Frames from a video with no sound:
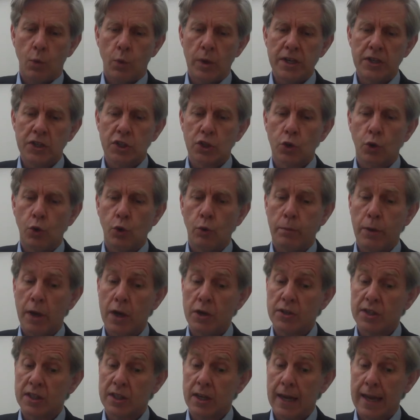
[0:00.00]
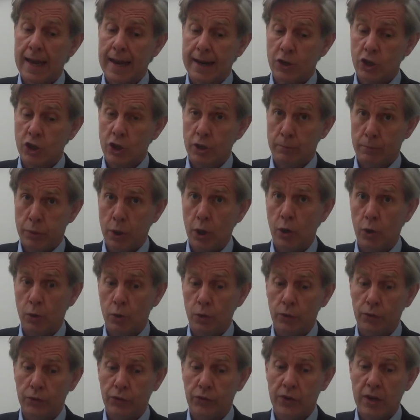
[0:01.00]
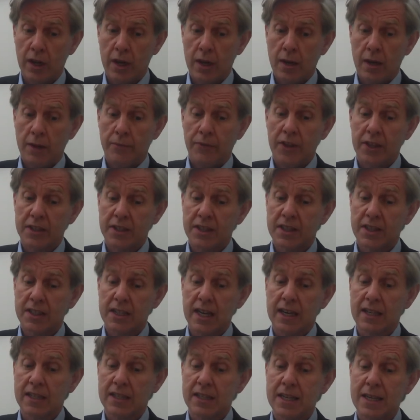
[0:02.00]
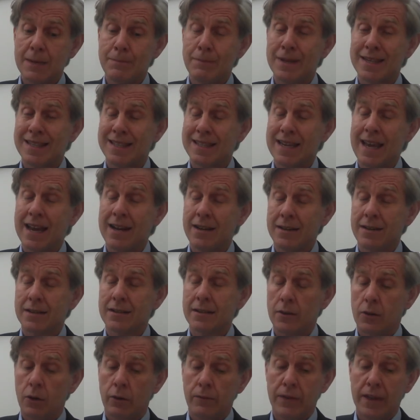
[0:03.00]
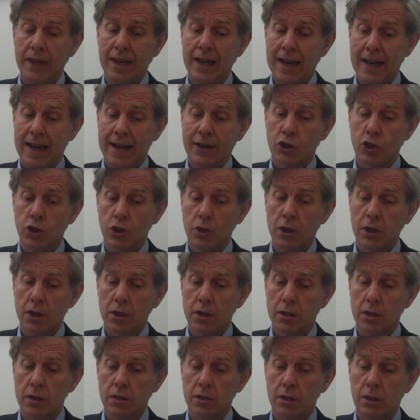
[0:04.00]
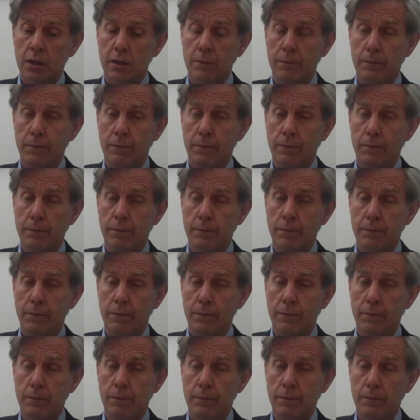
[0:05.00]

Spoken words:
we saw post-election polls that 60% of the electorate